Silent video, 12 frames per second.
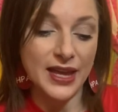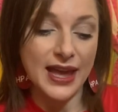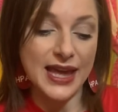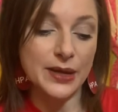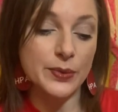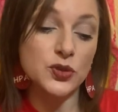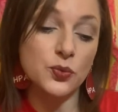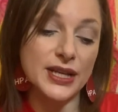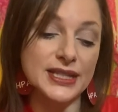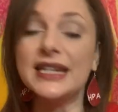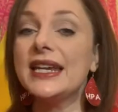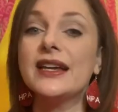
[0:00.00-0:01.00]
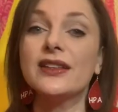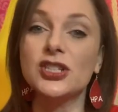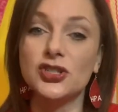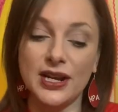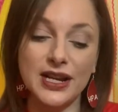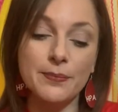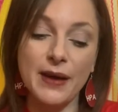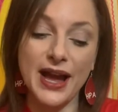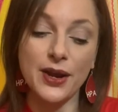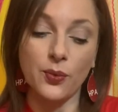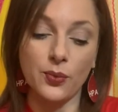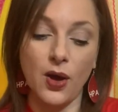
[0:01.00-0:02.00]
And it was written and illustrated by
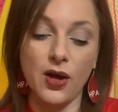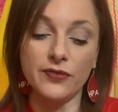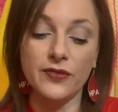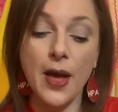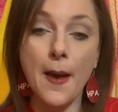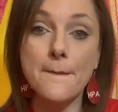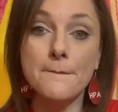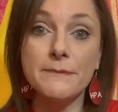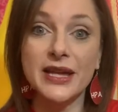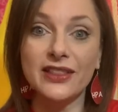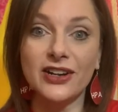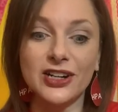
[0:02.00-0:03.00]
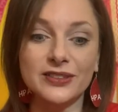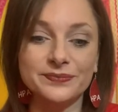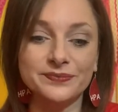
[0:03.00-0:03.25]
Rolf Miller.